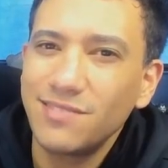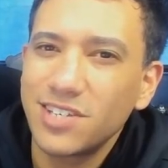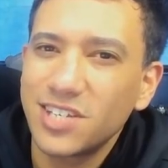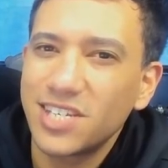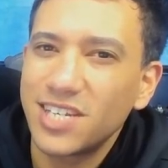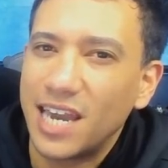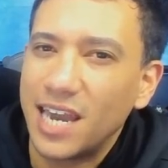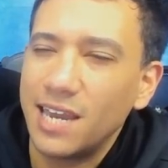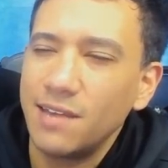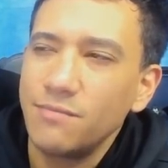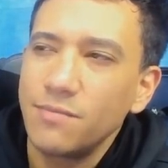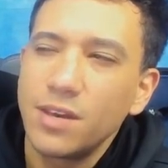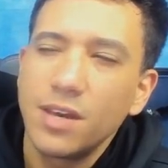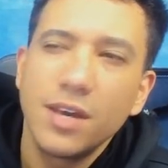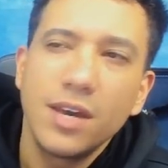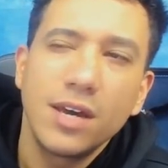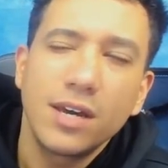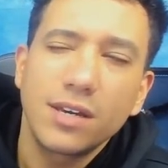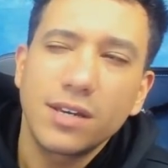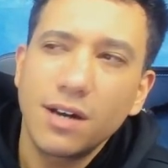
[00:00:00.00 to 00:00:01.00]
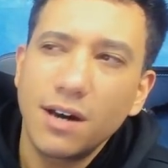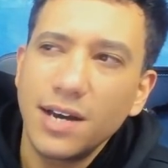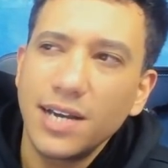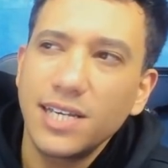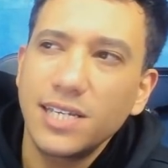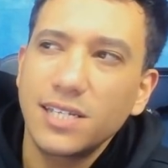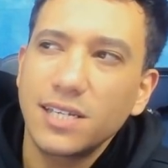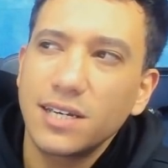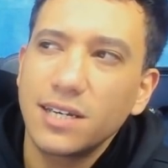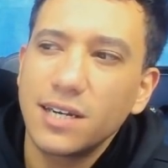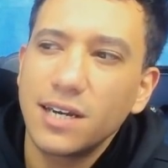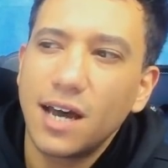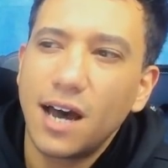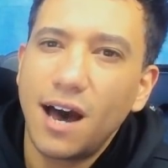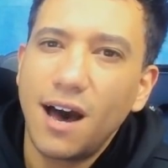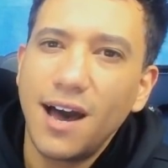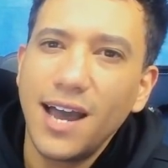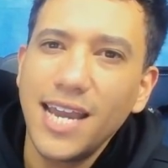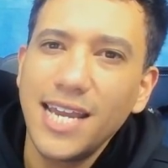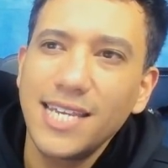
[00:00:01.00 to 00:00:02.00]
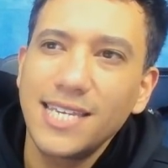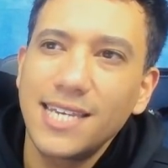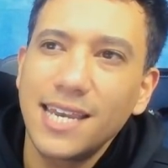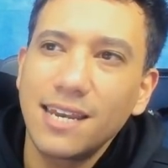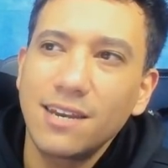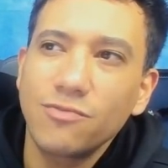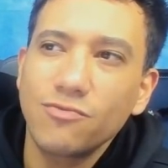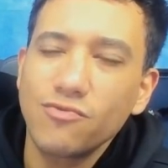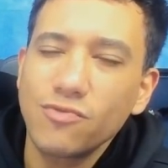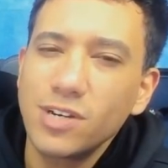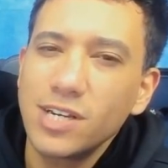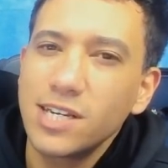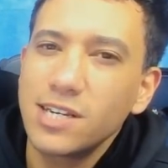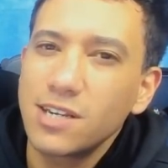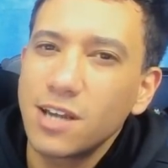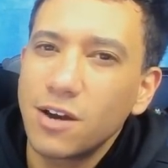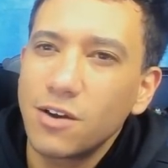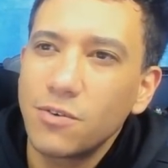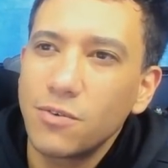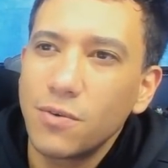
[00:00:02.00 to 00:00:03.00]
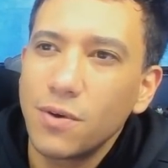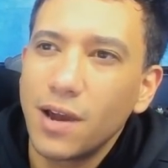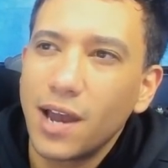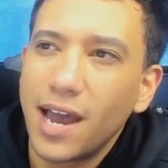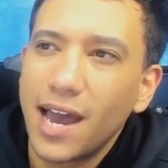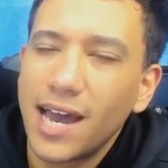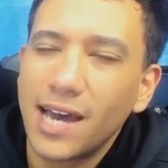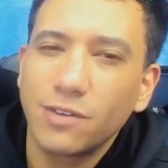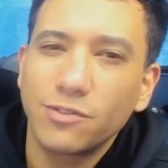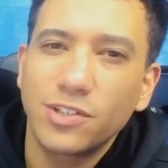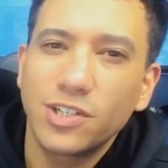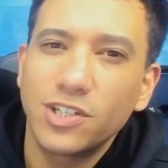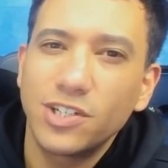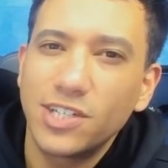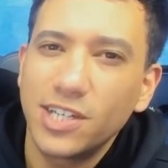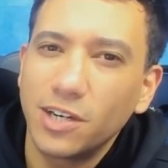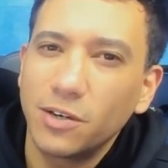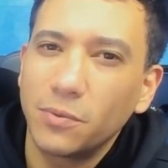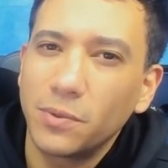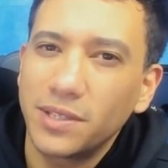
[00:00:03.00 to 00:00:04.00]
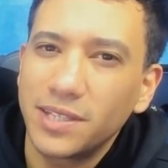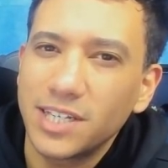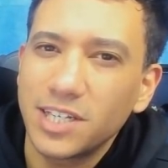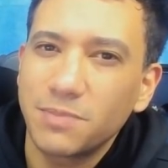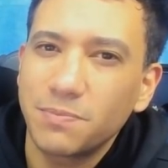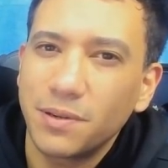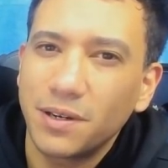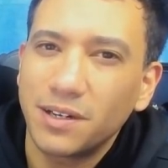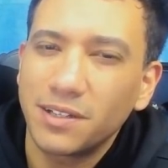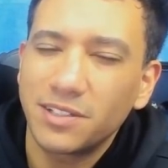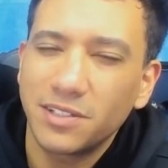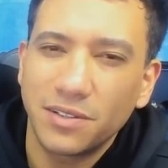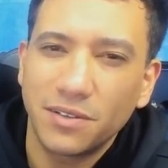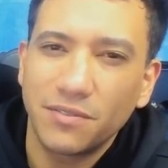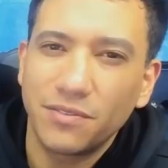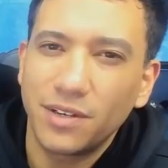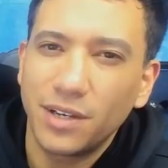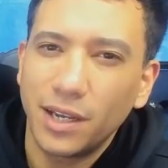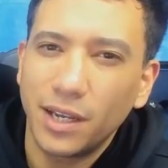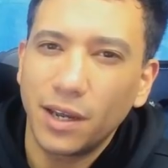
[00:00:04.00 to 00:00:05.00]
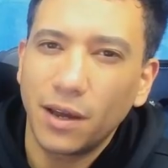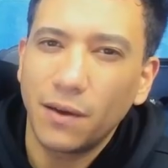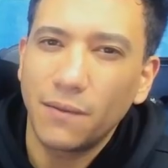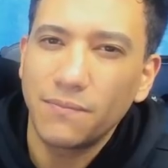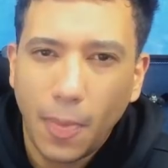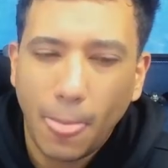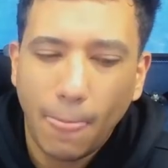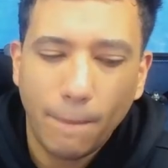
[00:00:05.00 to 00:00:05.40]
to say, guys, I didn't really know how to deal with this part of the video.